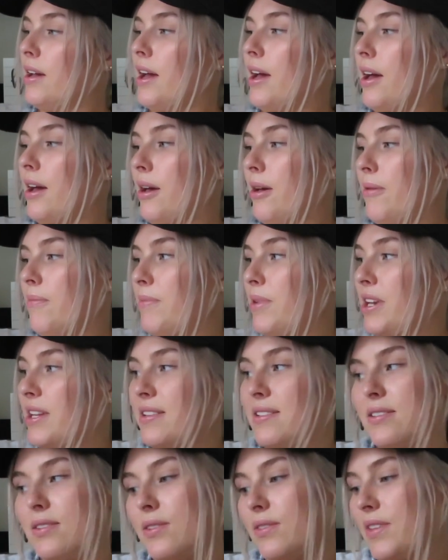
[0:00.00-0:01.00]
um, but I
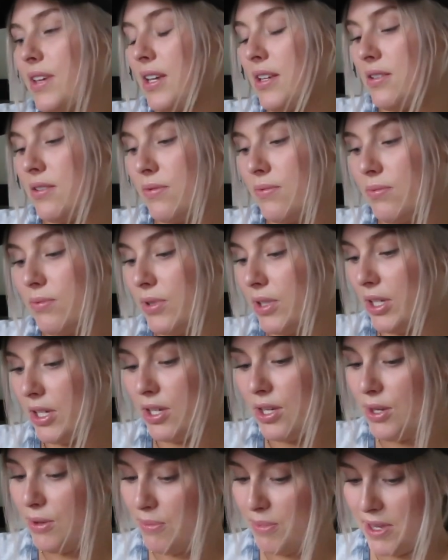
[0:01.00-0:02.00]
still think it's a really
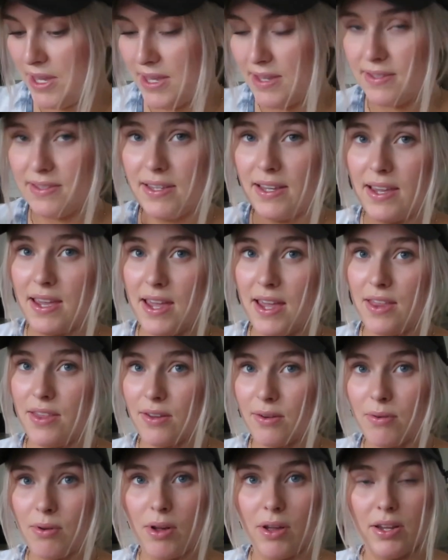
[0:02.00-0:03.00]
cute piece. Again,
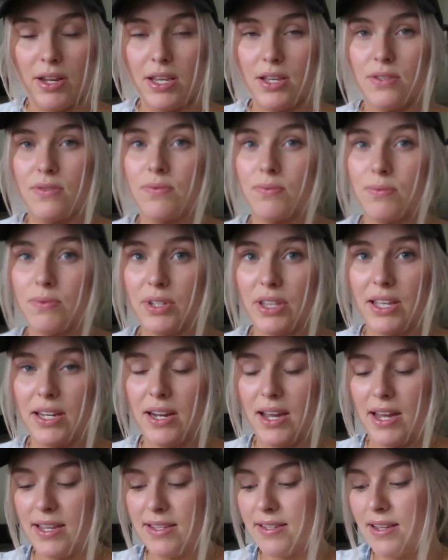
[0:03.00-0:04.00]
the quality is really
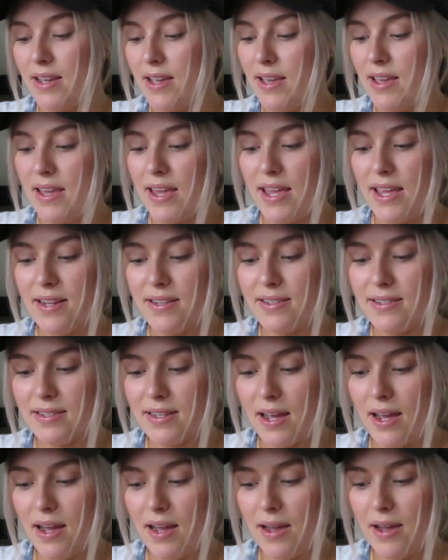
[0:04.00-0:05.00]
nice. It's
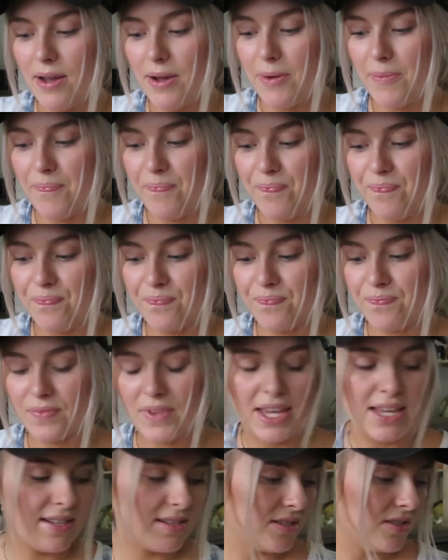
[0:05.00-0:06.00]
um,
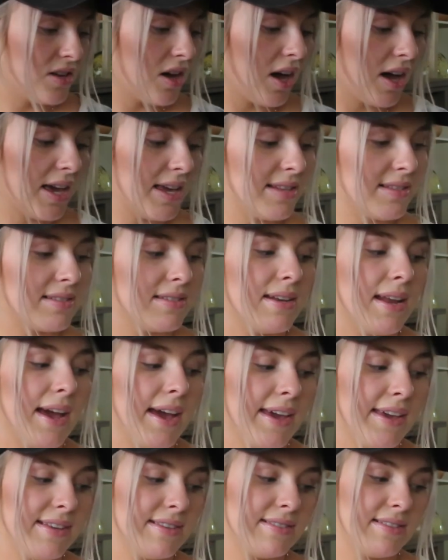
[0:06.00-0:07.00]
it's not as
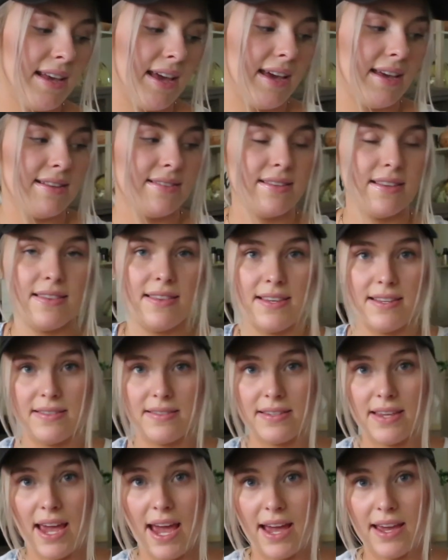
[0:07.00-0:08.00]
nice as
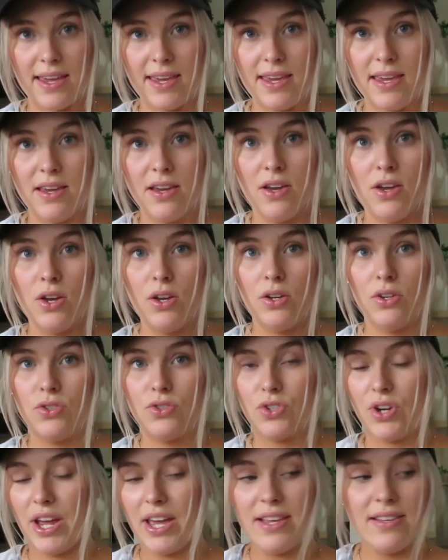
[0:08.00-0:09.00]
this khaki
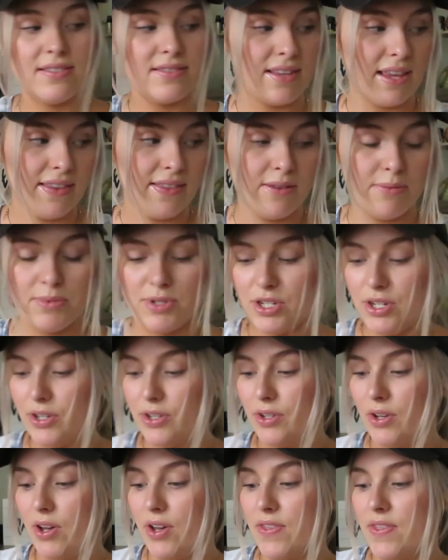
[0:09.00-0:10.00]
dress, like the
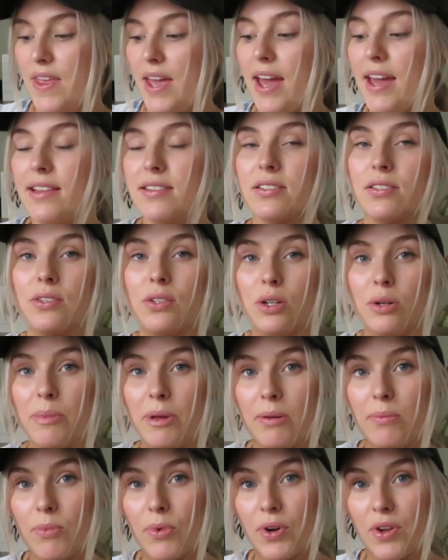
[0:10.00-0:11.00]
material on that. It's a little
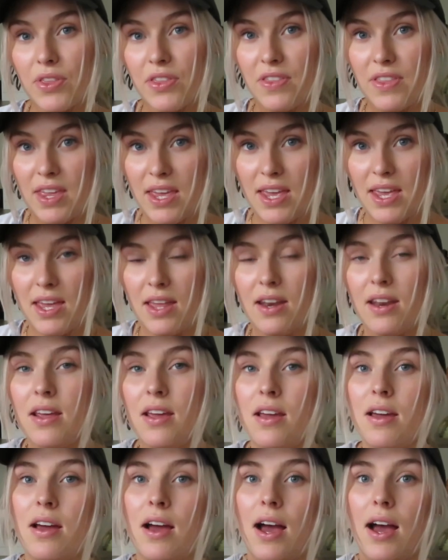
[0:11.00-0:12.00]
bit more thin,
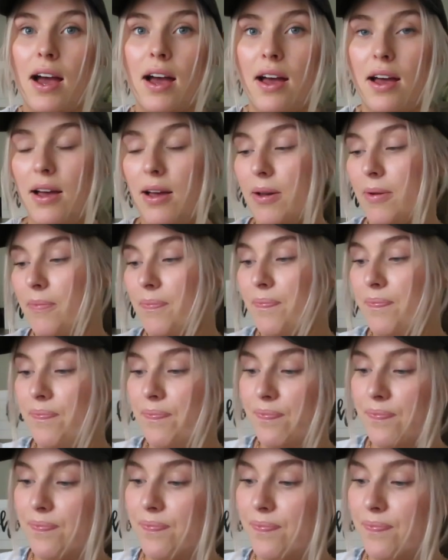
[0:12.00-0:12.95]
um,